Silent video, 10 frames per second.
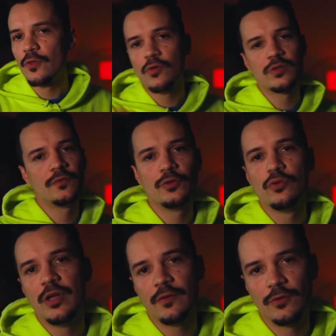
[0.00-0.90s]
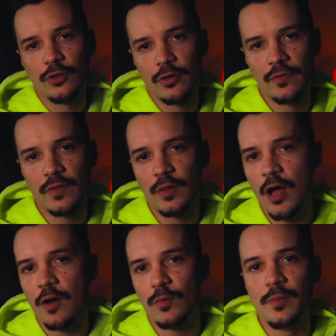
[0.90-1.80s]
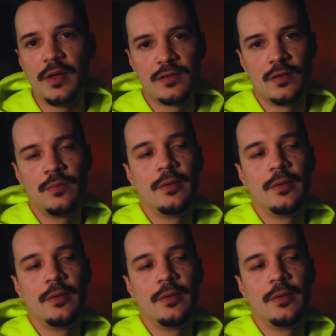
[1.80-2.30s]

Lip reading: For those of you who never heard of the law of momentum,